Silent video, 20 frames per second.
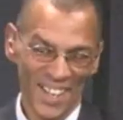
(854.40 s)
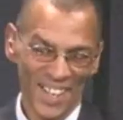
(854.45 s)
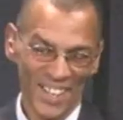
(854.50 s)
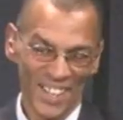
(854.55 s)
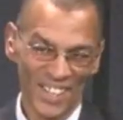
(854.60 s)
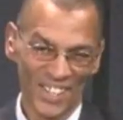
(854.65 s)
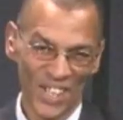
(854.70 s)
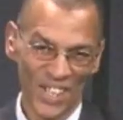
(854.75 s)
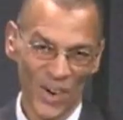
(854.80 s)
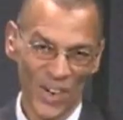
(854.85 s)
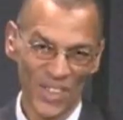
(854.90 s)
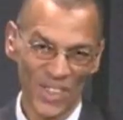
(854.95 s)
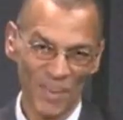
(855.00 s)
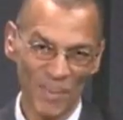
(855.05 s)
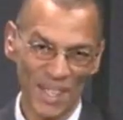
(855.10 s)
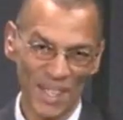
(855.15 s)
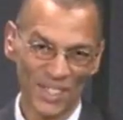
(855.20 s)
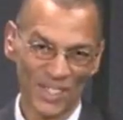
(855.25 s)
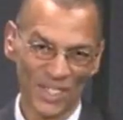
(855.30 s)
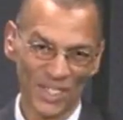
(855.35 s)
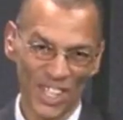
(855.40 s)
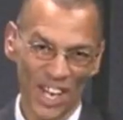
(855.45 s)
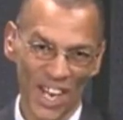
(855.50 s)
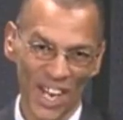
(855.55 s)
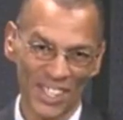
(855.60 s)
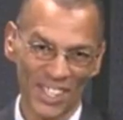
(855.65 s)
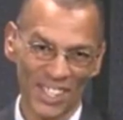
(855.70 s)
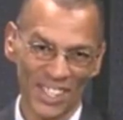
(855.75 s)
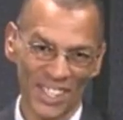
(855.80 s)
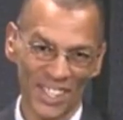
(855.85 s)
On the Mint, you
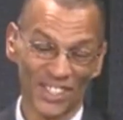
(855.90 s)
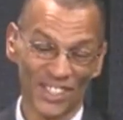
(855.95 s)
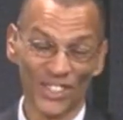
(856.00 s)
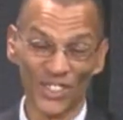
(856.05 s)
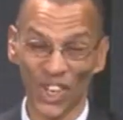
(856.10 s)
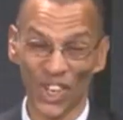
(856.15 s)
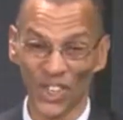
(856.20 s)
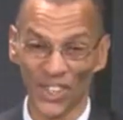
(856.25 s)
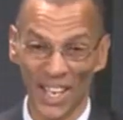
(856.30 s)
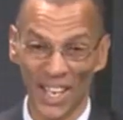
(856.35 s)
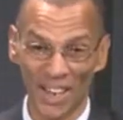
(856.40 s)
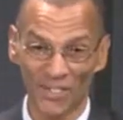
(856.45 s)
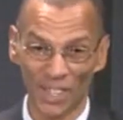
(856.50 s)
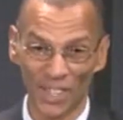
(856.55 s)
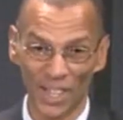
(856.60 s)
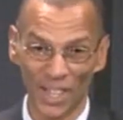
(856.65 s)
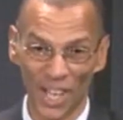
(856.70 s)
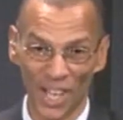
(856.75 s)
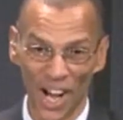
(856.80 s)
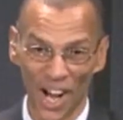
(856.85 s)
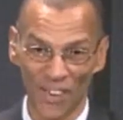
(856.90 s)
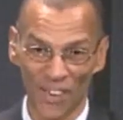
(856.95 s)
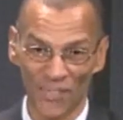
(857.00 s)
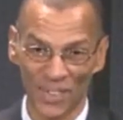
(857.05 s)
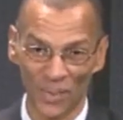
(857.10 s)
can't at least not have a laugh.